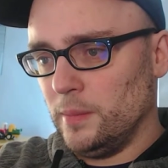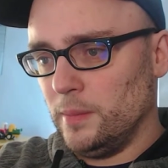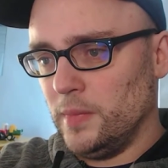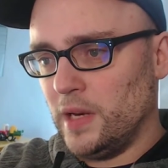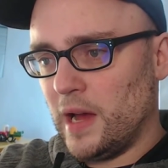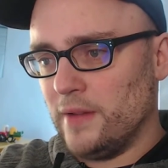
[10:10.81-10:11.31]
I
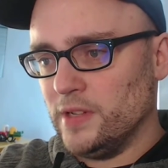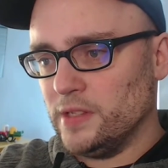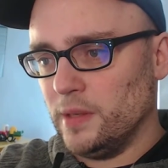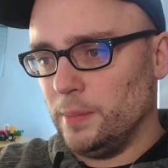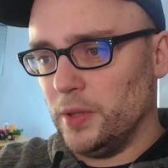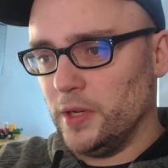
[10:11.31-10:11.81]
mean,
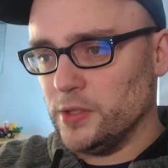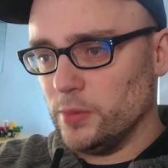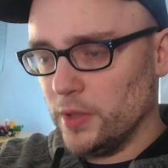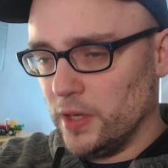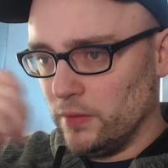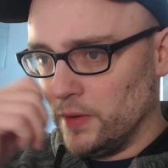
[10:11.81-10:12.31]
obviously Plus
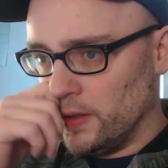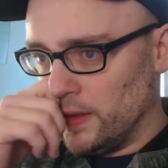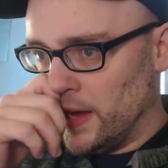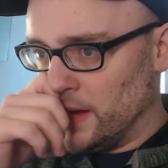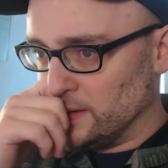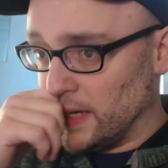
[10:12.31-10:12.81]
will get rid of
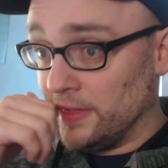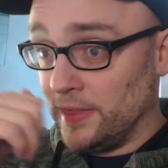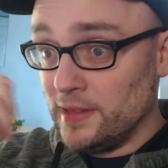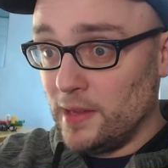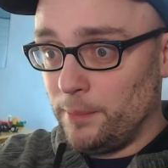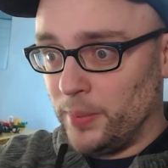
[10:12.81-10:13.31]
the ads. I
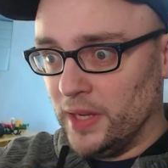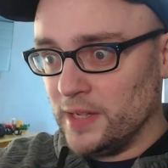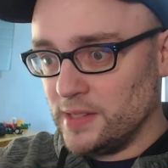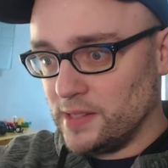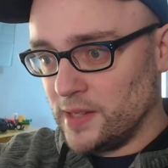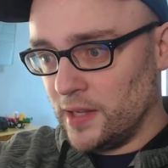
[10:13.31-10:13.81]
think the
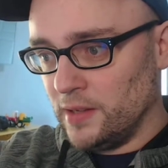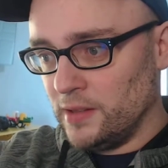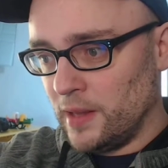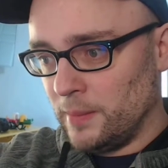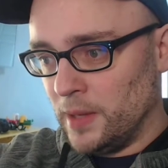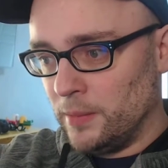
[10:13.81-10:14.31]
biggest thing
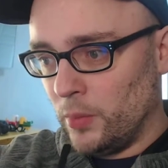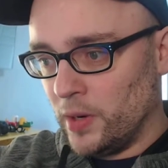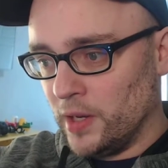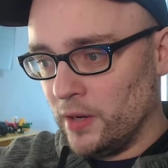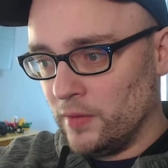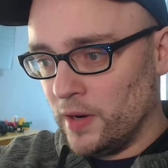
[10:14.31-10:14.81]
that made me want to
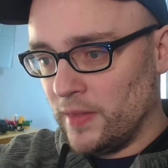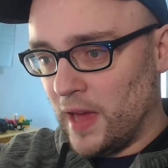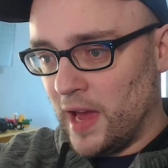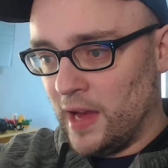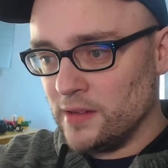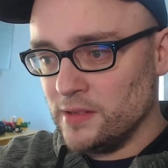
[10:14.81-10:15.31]
get rid of the
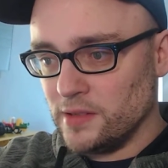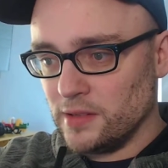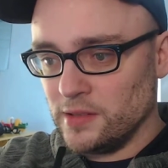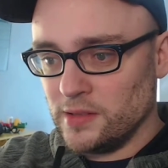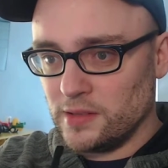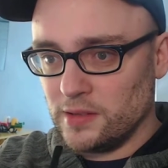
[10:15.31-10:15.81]
ads
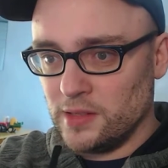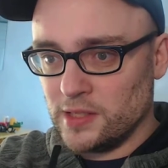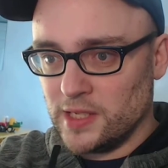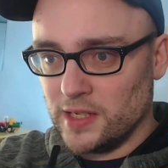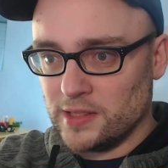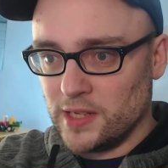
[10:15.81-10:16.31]
is the
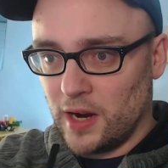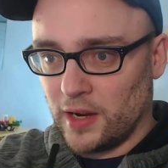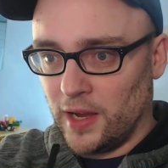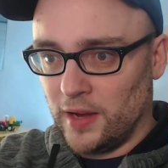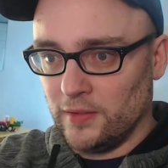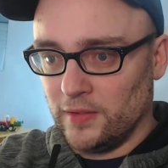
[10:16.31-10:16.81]
TikTok
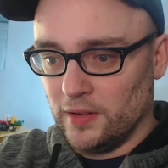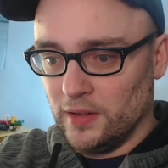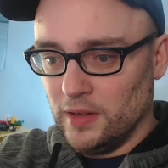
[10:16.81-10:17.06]
ads.